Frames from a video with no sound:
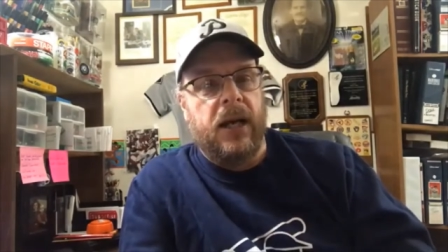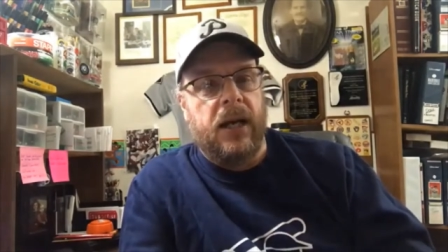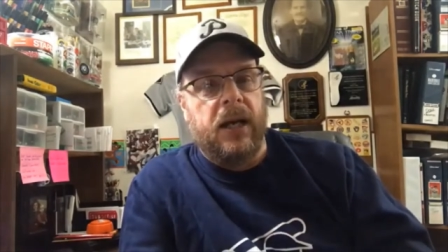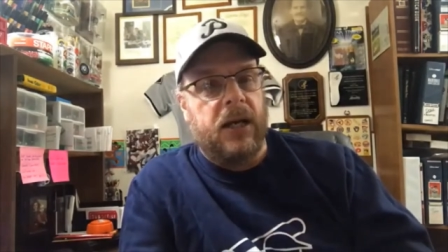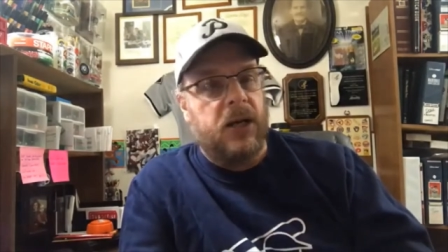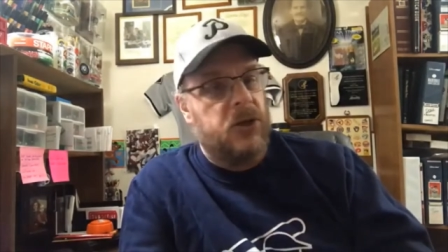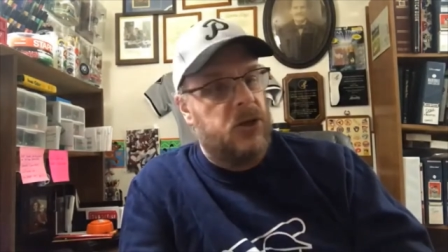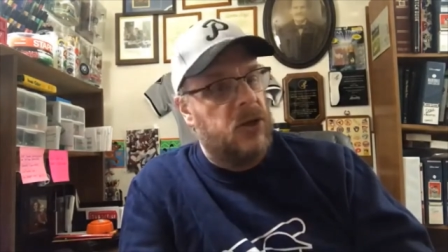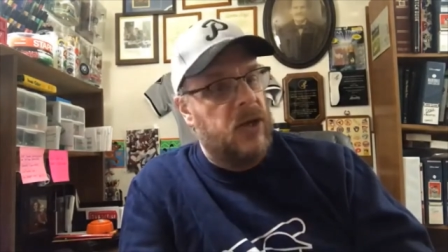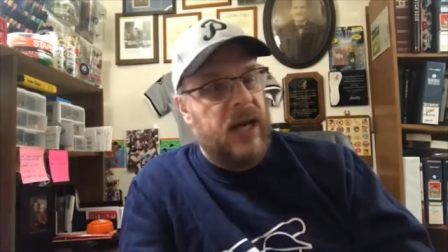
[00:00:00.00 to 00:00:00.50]

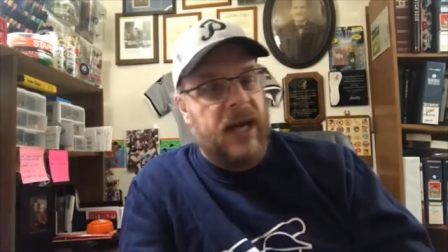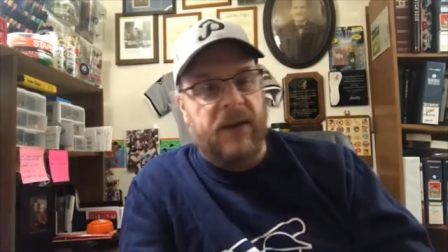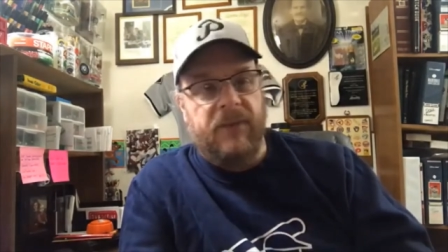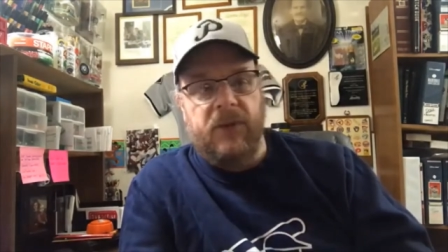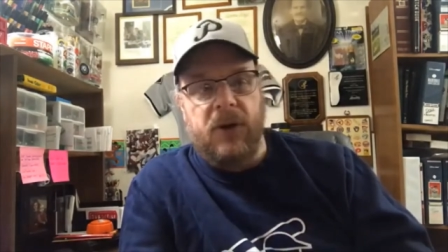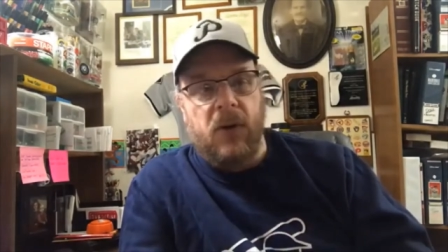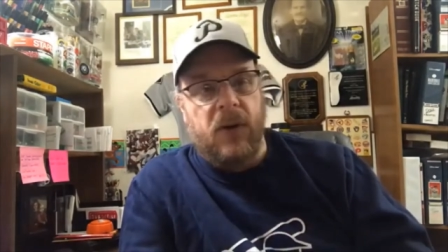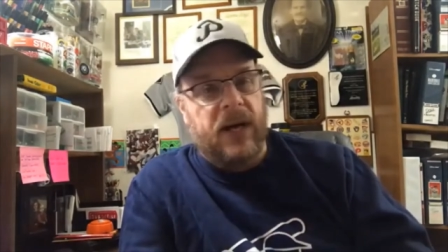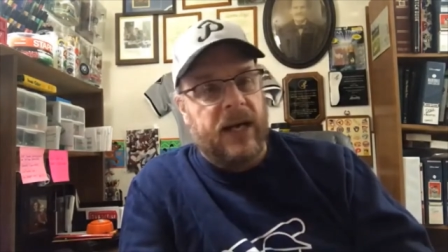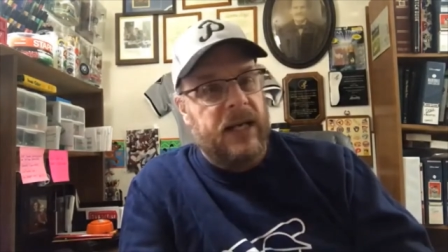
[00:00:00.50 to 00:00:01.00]
because you have
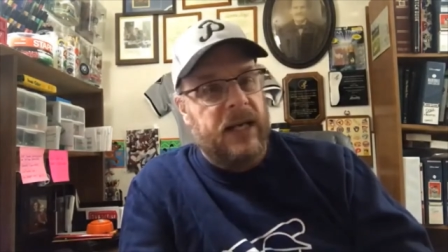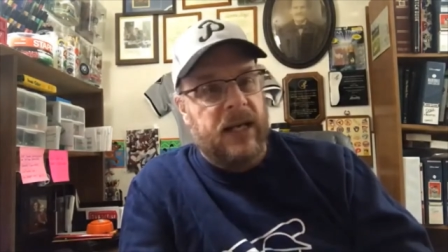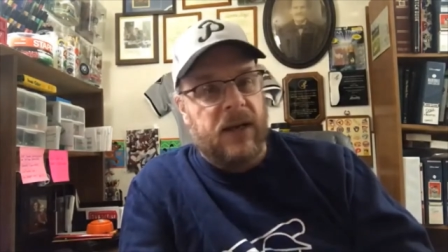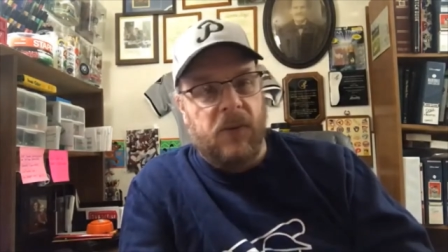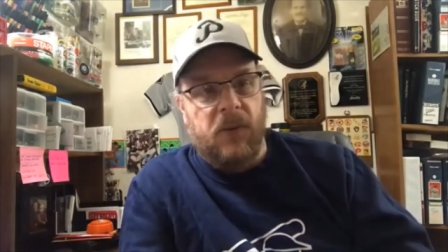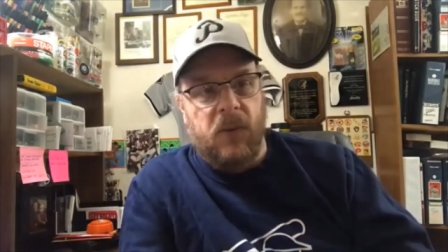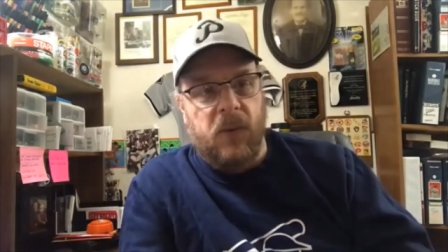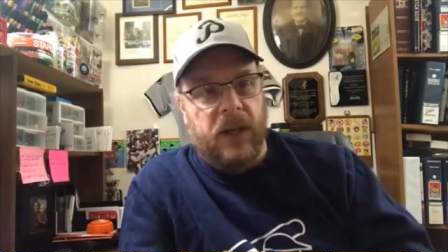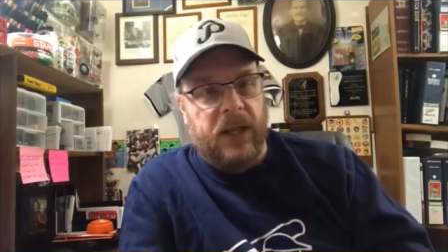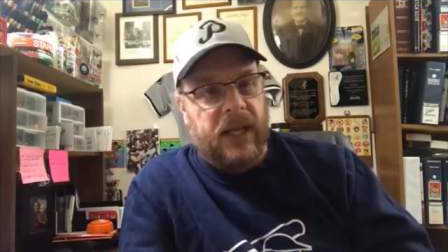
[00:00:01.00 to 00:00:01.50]
no idea
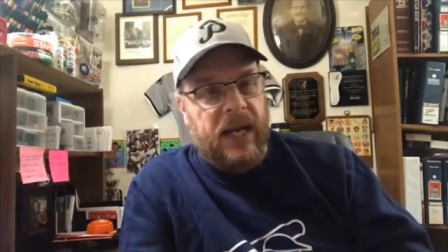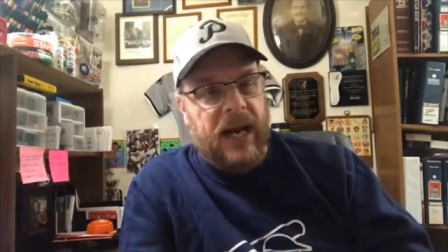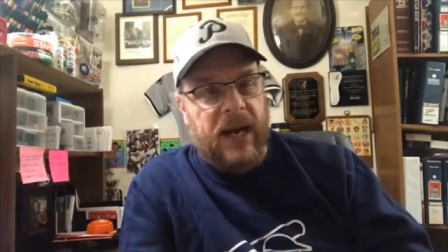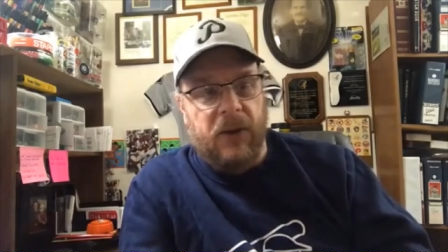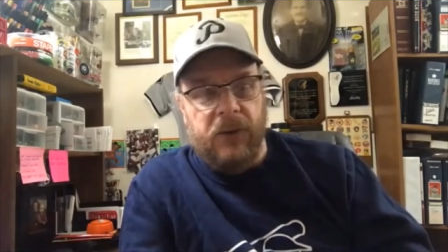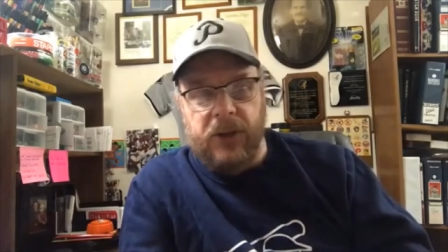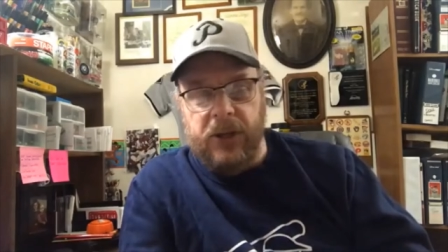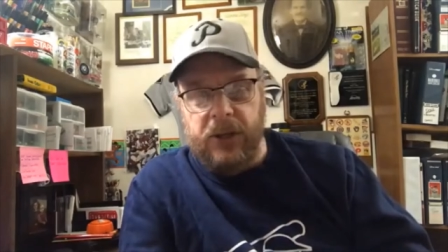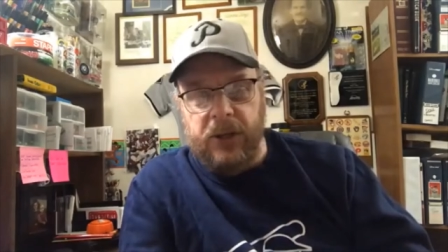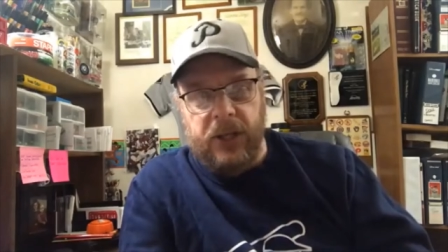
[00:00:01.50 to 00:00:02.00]
what how
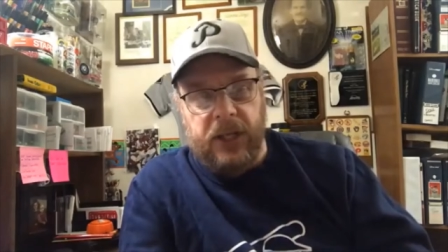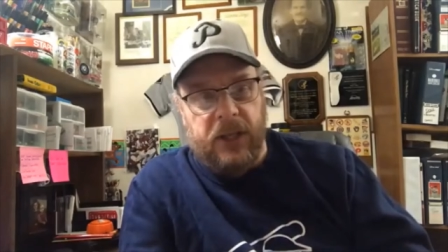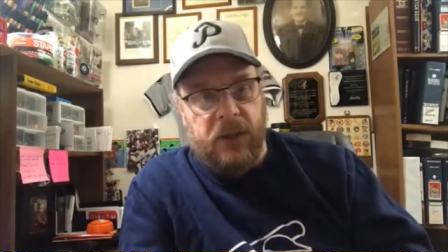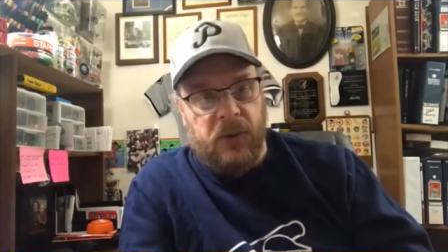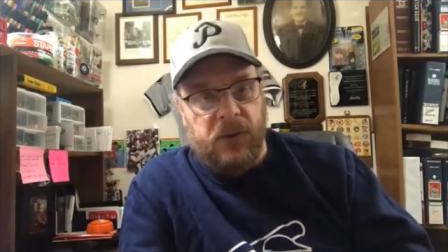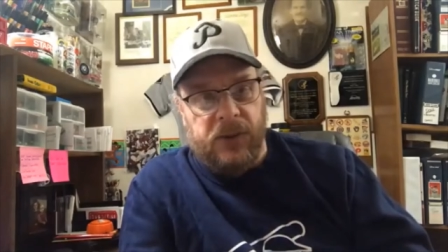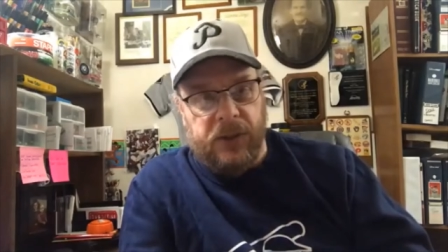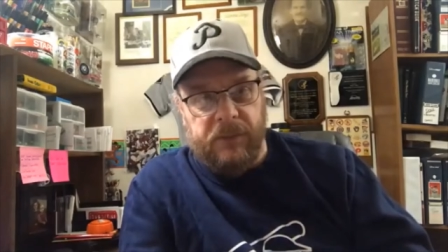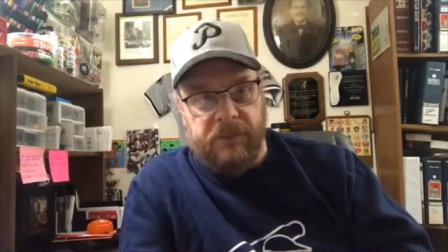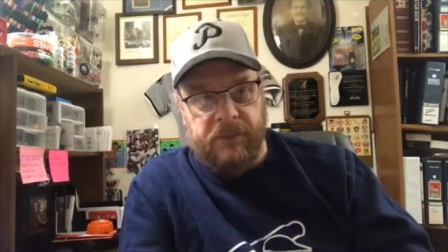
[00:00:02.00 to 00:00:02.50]
they're going to
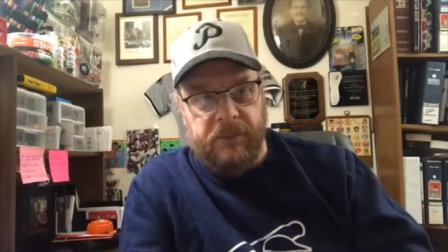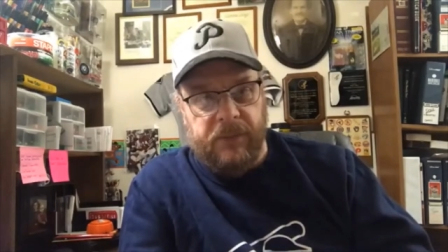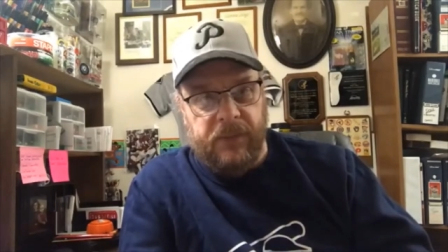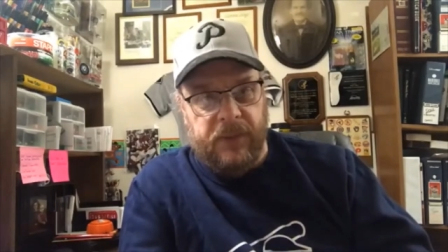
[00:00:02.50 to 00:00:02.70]
use them.